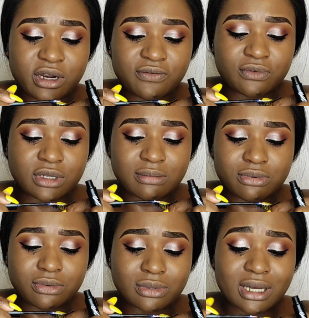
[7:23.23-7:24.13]
very
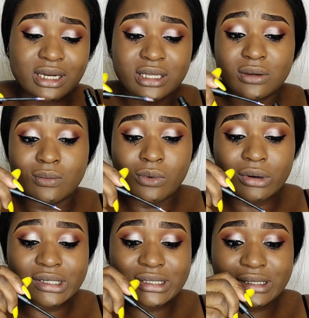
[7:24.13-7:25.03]
affordable and it
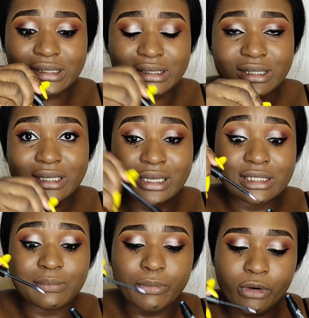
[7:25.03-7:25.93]
works.
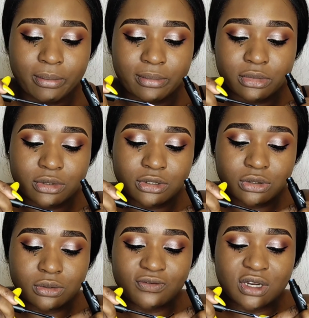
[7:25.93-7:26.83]
It's bomb.
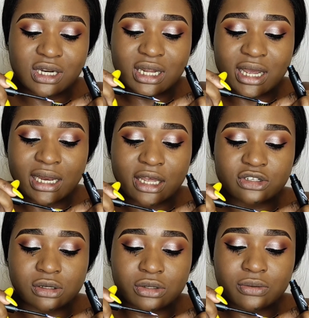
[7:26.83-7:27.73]
So if you need an
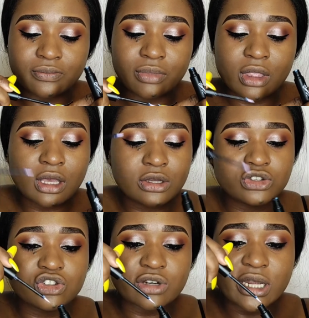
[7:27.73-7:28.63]
eyelash glue,
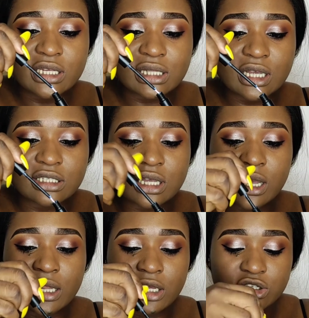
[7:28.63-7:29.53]
try this classic
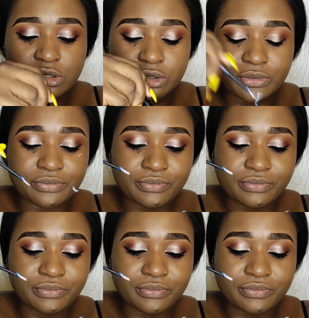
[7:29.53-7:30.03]
eyelash glue.